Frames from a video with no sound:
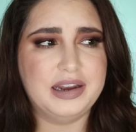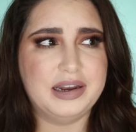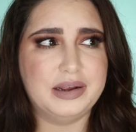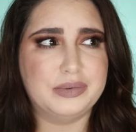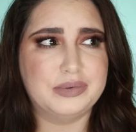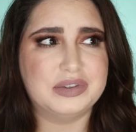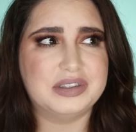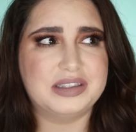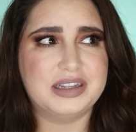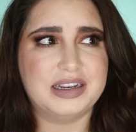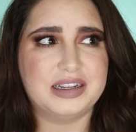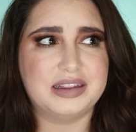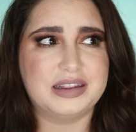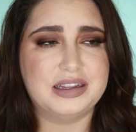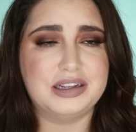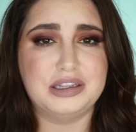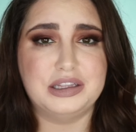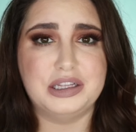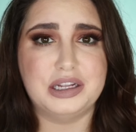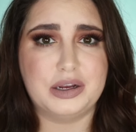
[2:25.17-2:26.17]
and it was
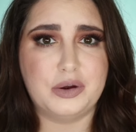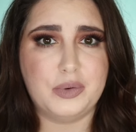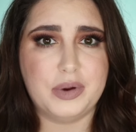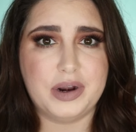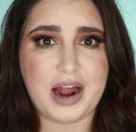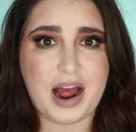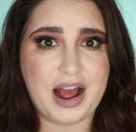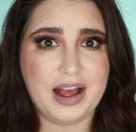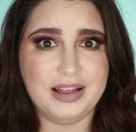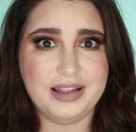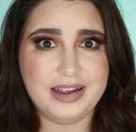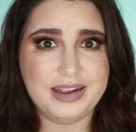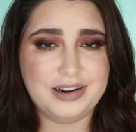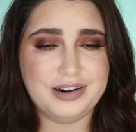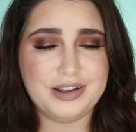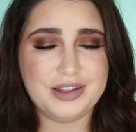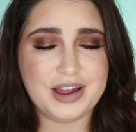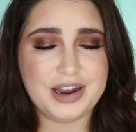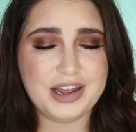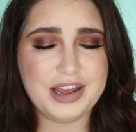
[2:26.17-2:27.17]
like the liquid
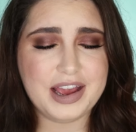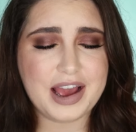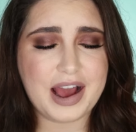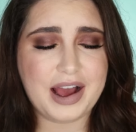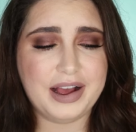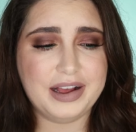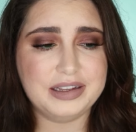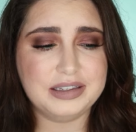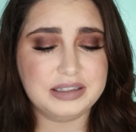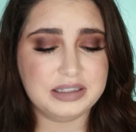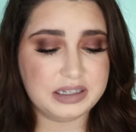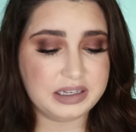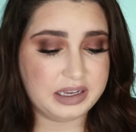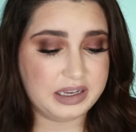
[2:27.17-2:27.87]
highlighter that he has,